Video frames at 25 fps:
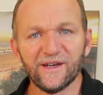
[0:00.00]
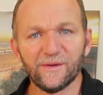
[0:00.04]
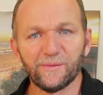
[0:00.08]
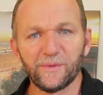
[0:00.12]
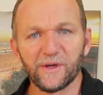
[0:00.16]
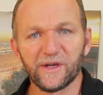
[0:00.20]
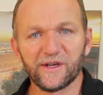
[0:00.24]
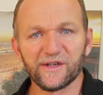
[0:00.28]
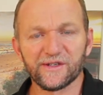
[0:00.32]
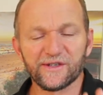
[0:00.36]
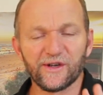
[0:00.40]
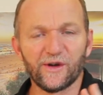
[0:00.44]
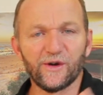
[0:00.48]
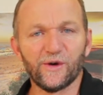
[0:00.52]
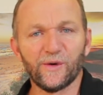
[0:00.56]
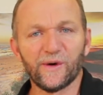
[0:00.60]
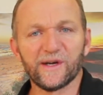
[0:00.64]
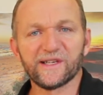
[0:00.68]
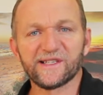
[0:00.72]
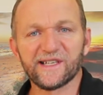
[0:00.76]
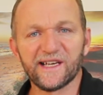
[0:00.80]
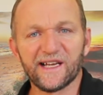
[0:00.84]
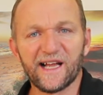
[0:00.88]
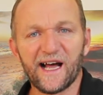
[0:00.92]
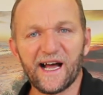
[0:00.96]
because I
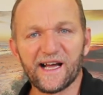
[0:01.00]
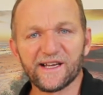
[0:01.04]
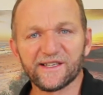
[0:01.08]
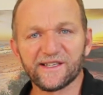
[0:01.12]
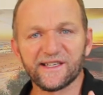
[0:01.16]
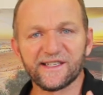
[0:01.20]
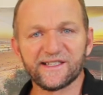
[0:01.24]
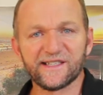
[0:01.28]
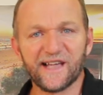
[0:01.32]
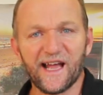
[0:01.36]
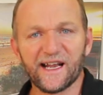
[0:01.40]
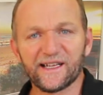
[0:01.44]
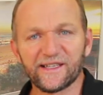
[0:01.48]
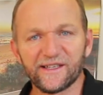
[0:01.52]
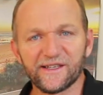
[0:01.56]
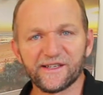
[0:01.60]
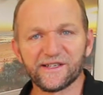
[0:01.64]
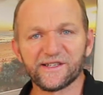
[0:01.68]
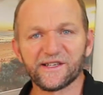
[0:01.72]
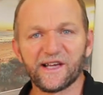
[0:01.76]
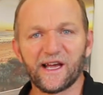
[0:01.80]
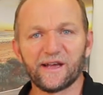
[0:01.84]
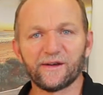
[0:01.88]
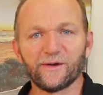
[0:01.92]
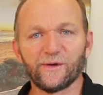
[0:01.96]
always get asked exactly the
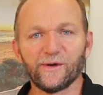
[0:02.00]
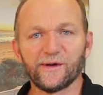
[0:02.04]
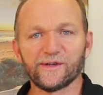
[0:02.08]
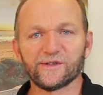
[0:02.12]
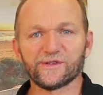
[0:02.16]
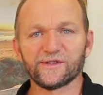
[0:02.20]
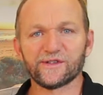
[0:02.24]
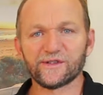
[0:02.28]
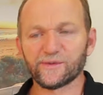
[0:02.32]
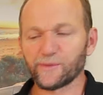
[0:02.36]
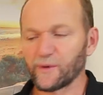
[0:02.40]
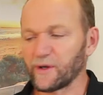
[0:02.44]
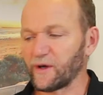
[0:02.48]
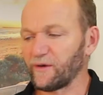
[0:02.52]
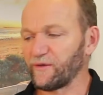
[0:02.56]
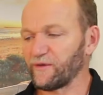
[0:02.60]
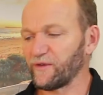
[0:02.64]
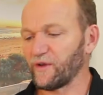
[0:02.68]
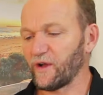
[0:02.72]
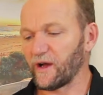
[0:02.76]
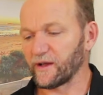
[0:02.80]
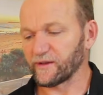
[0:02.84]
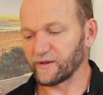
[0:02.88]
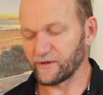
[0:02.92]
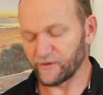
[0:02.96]
same questions when I'm
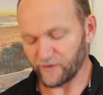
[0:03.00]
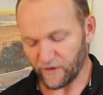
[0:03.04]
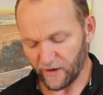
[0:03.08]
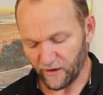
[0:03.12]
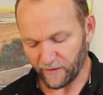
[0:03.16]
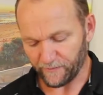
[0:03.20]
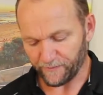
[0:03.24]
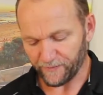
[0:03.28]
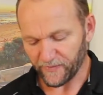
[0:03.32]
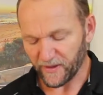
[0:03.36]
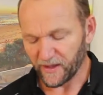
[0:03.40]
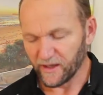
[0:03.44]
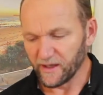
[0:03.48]
flying the drone.